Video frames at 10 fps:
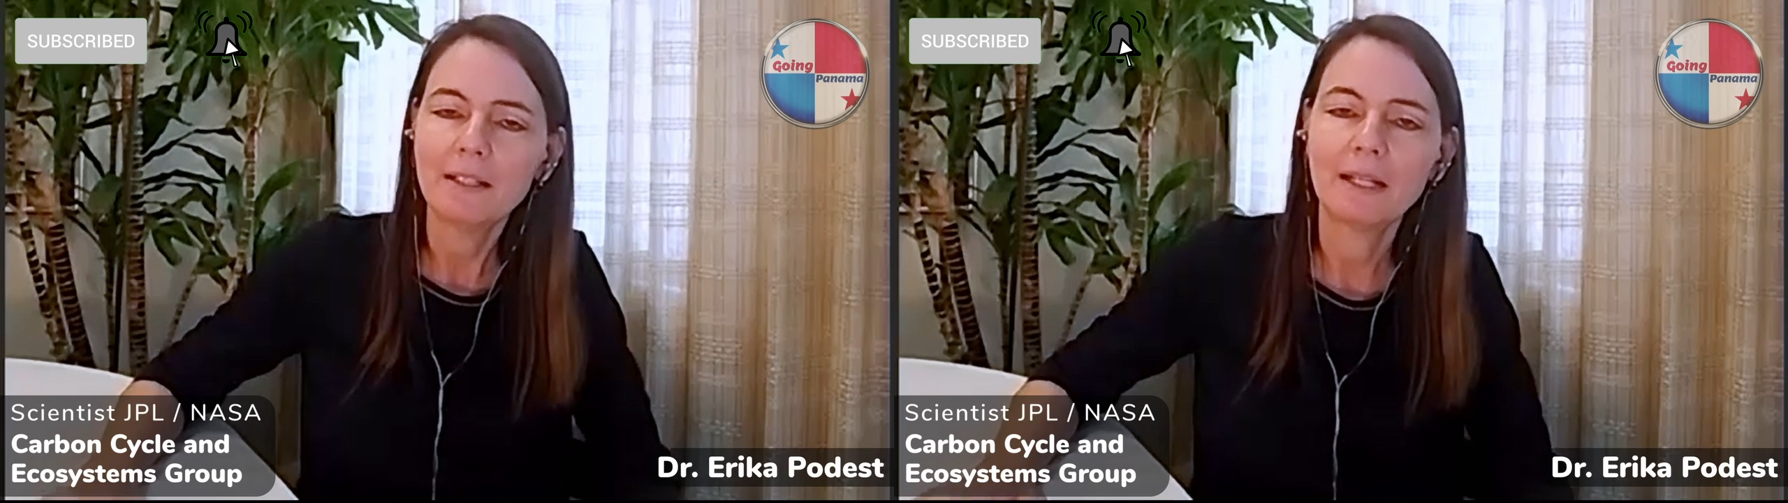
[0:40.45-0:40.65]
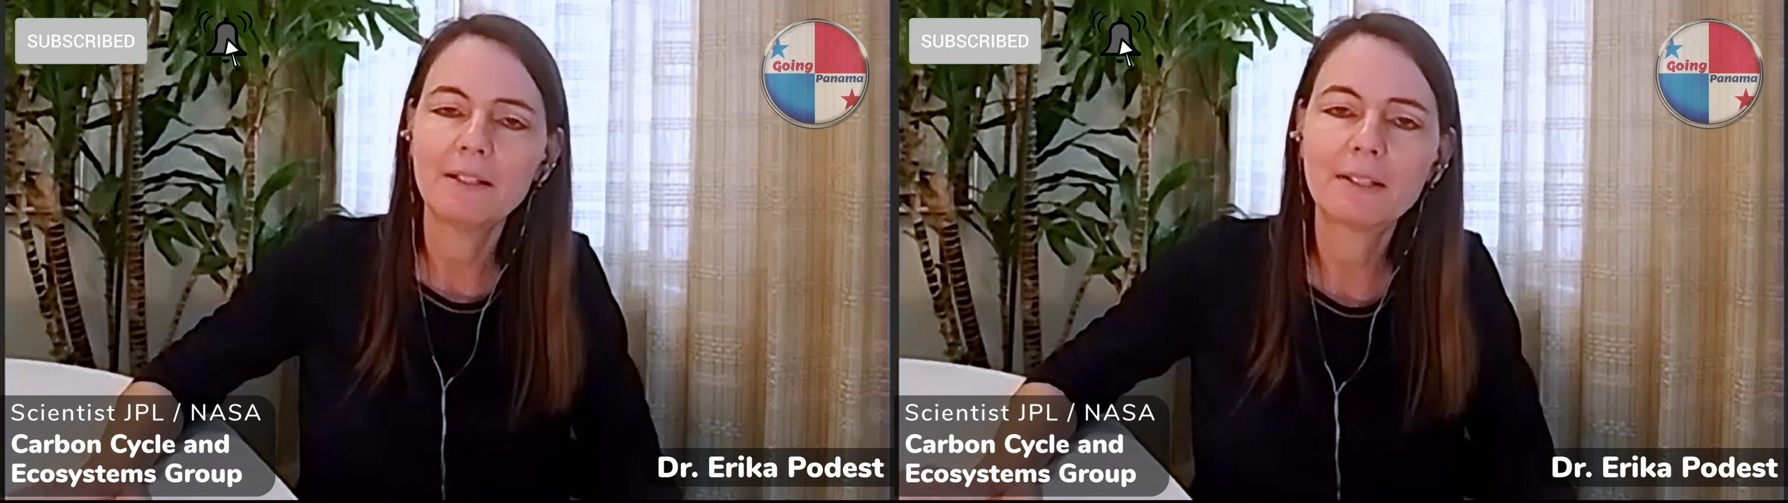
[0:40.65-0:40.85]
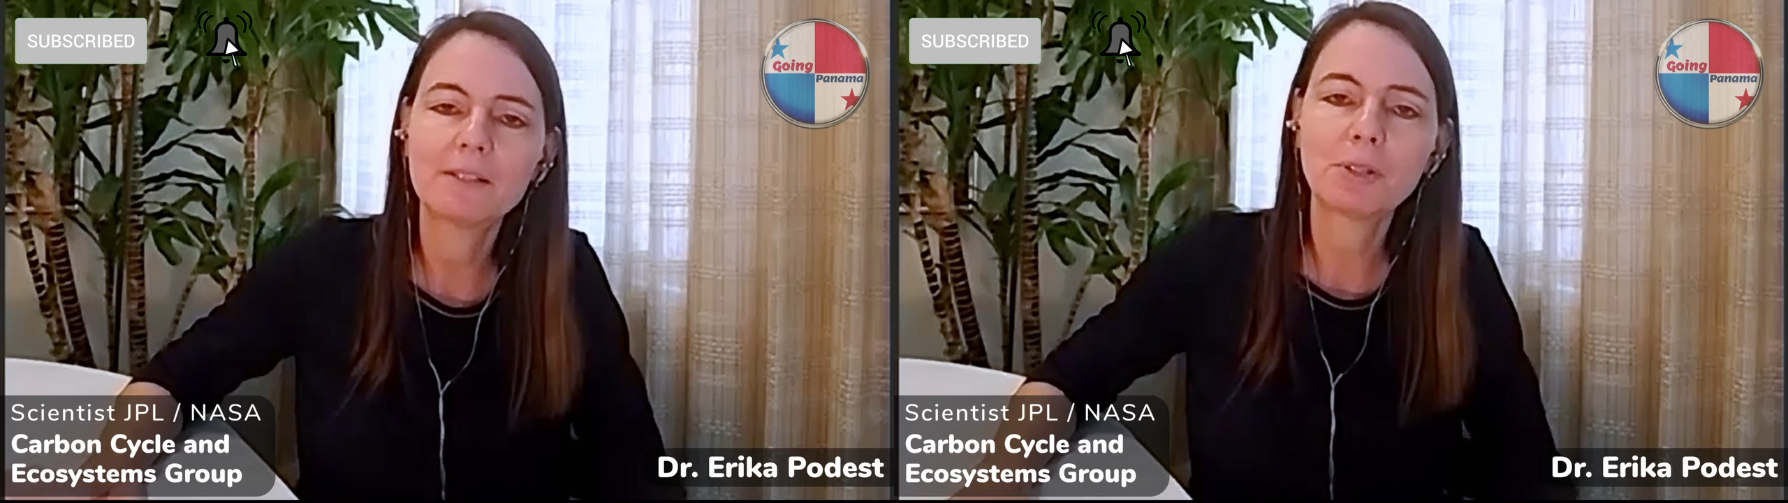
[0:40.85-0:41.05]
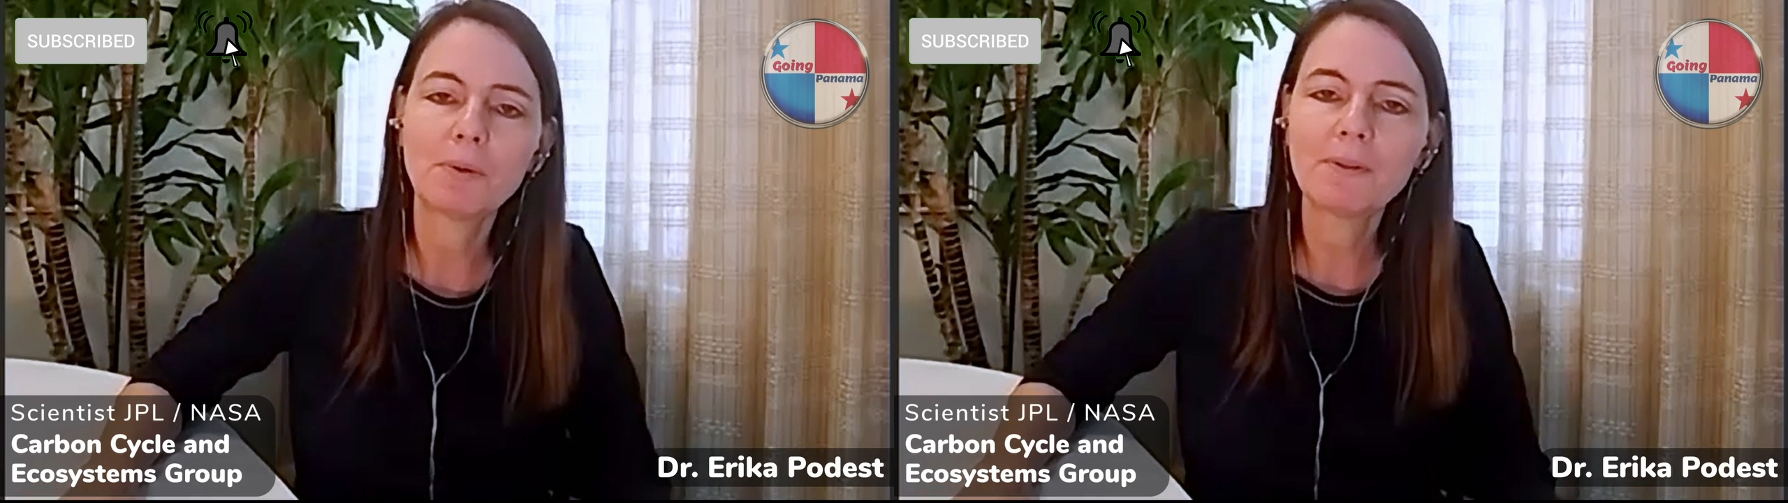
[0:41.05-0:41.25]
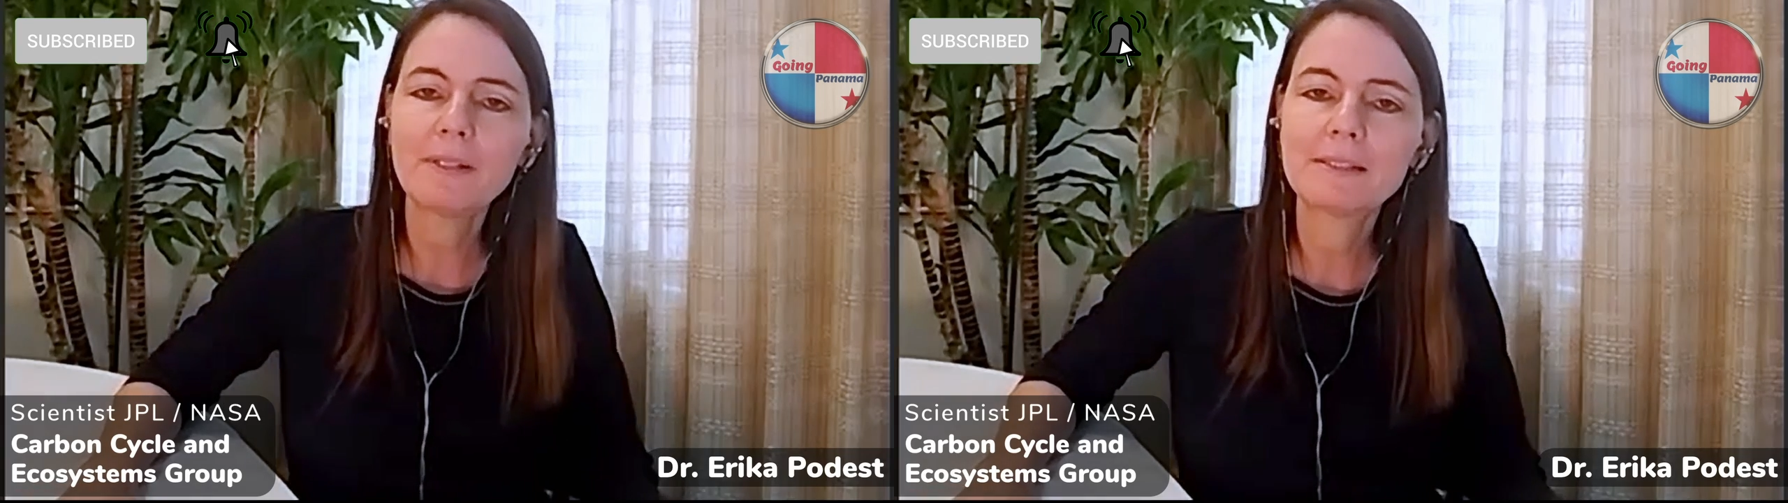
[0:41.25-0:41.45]
And you can
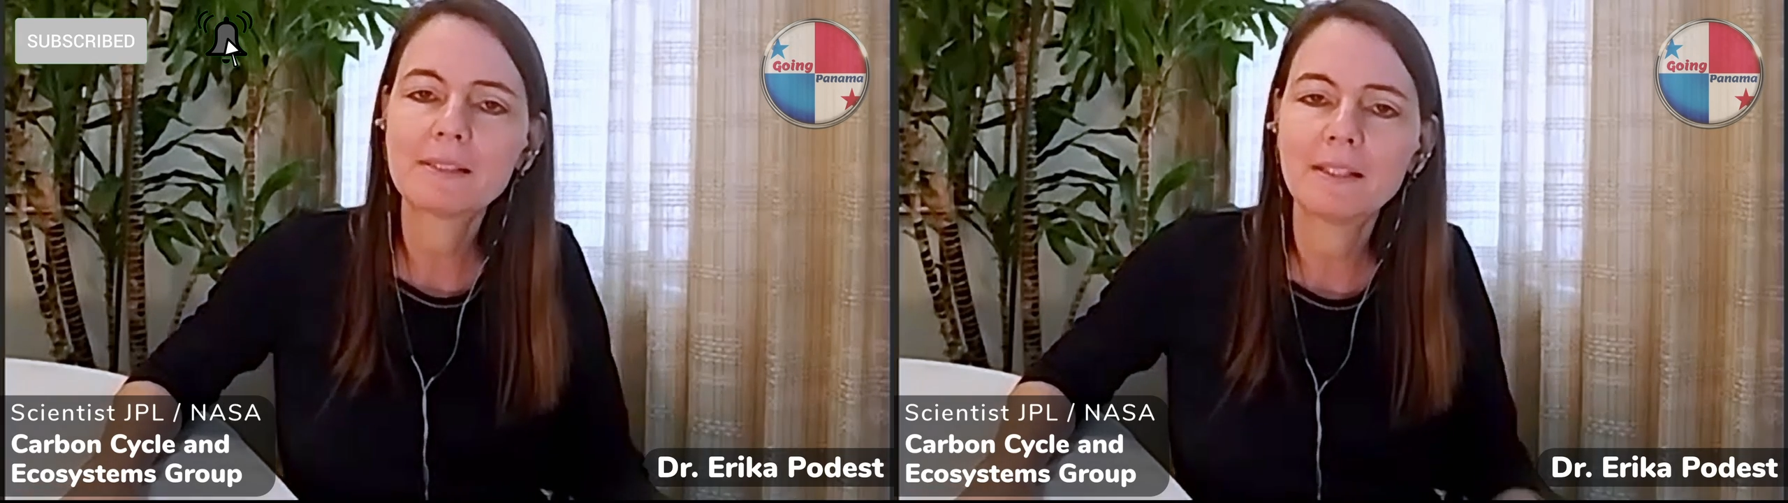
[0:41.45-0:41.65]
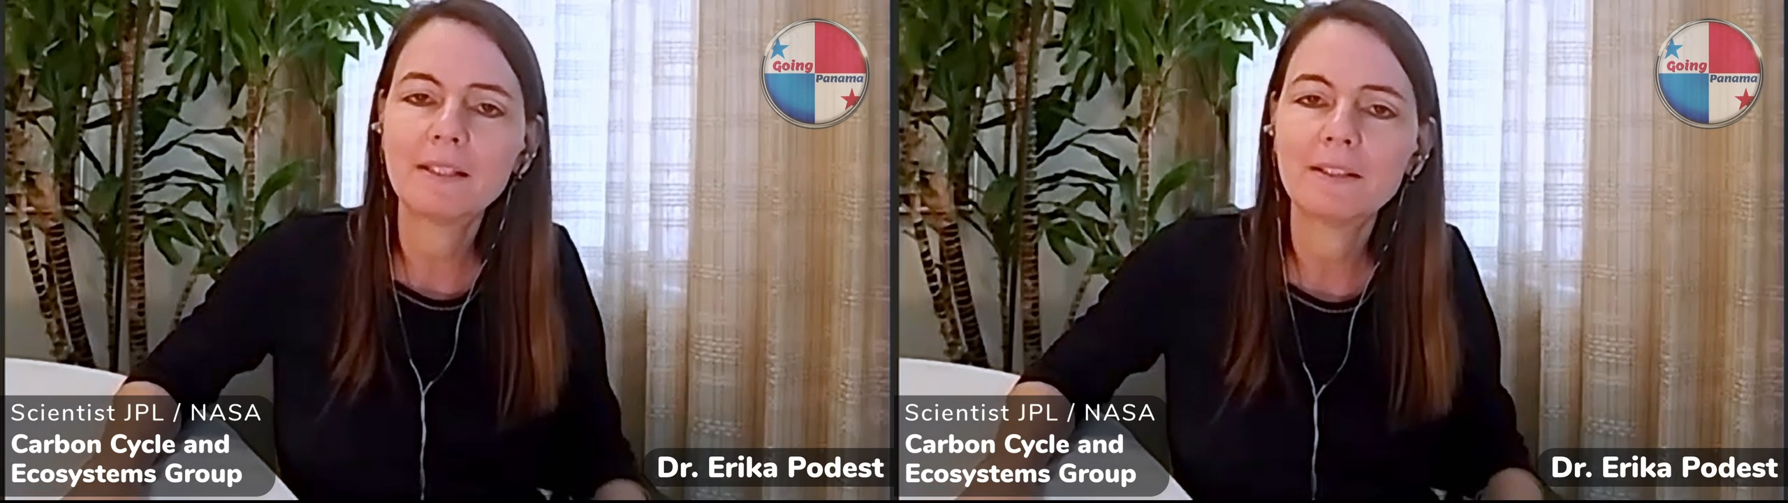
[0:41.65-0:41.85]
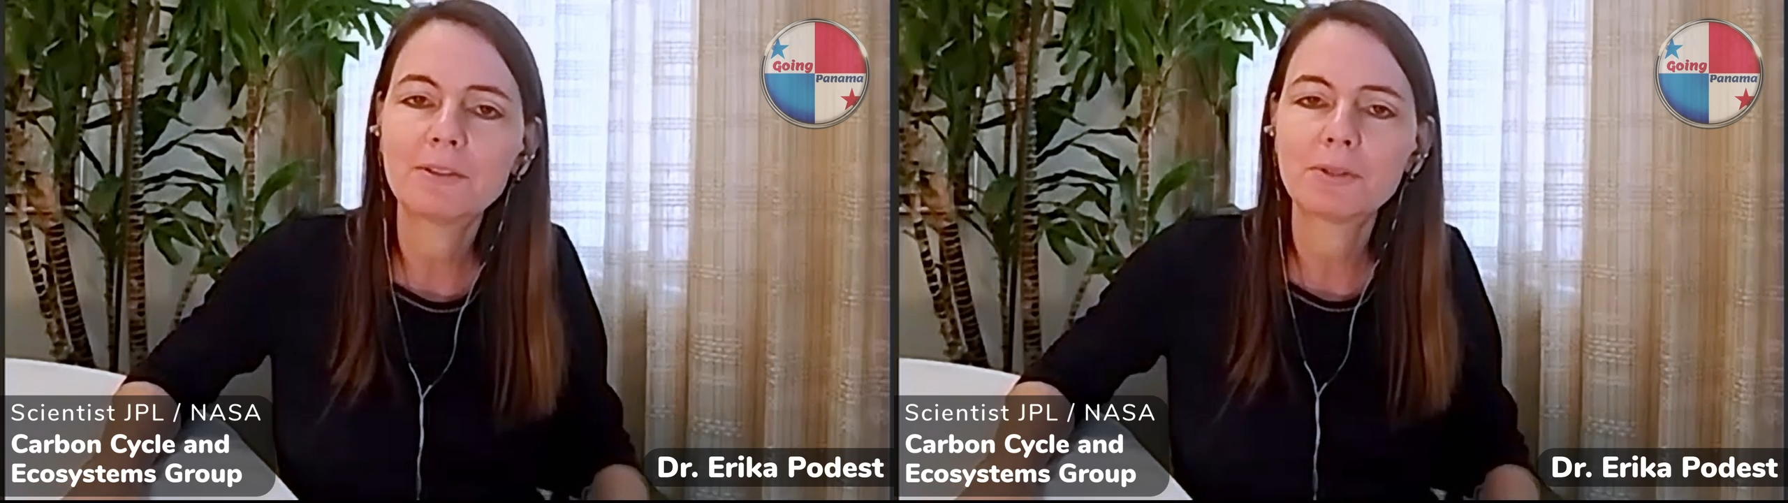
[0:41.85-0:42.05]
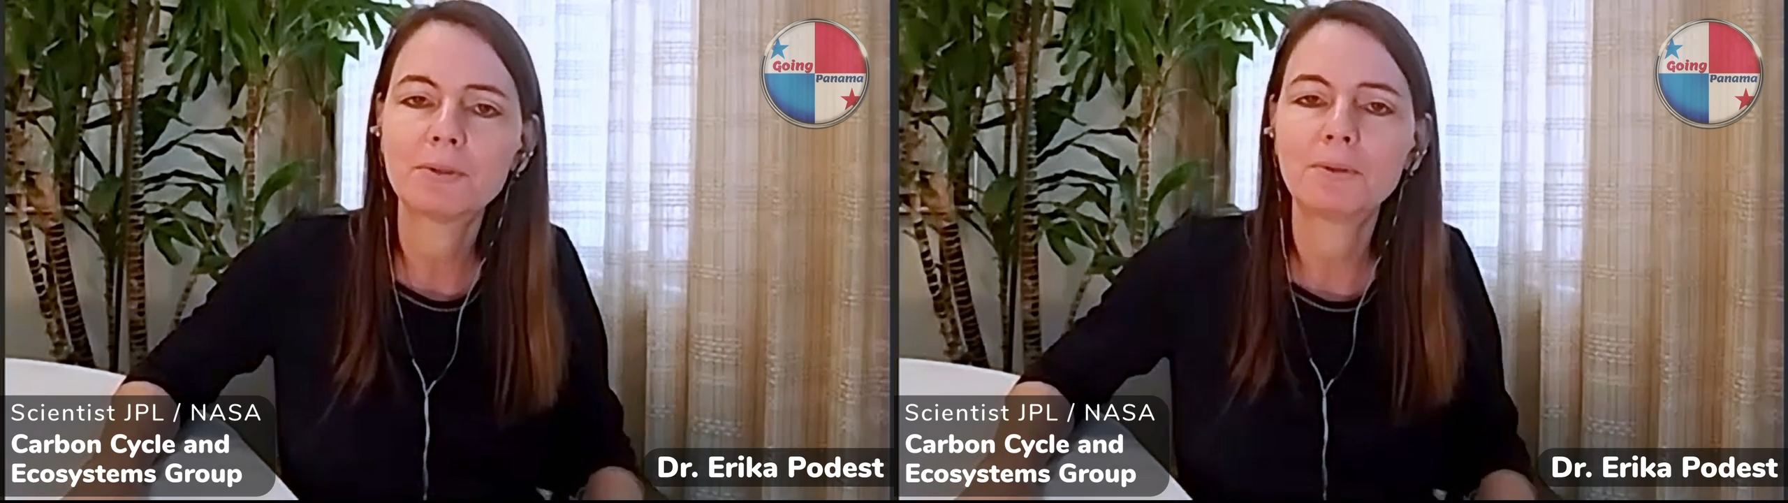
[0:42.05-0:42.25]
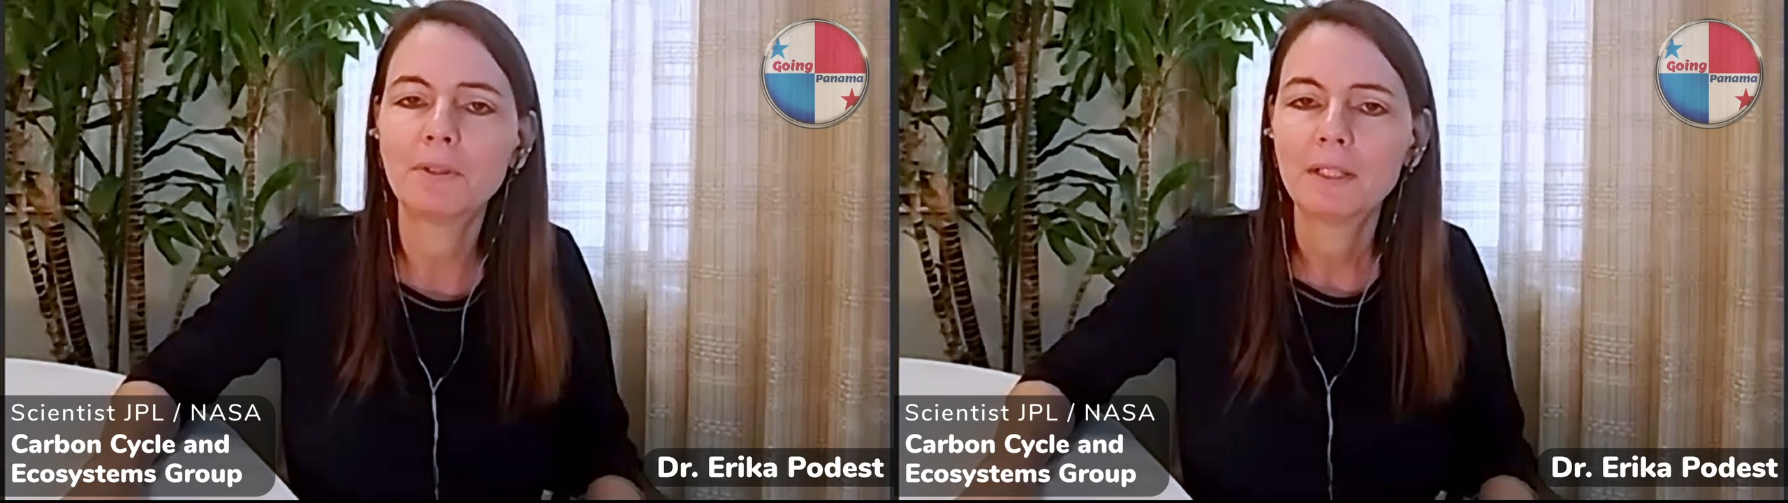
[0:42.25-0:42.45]
totally see
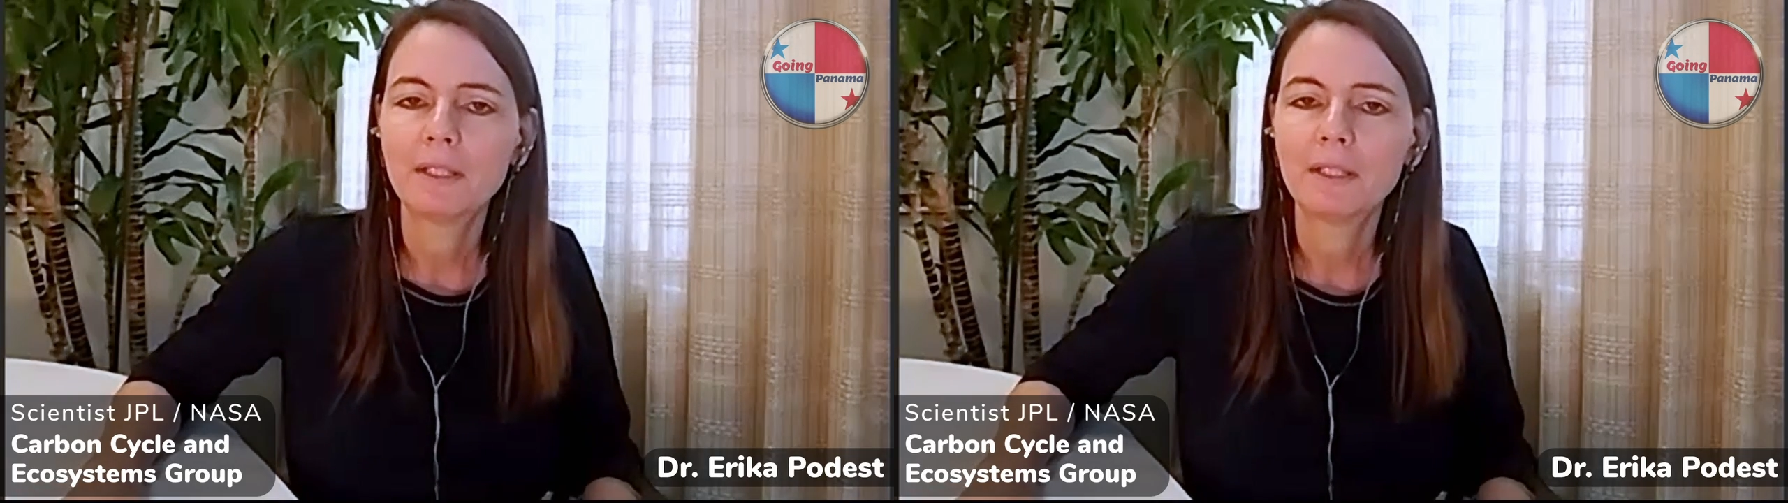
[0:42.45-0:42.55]
too,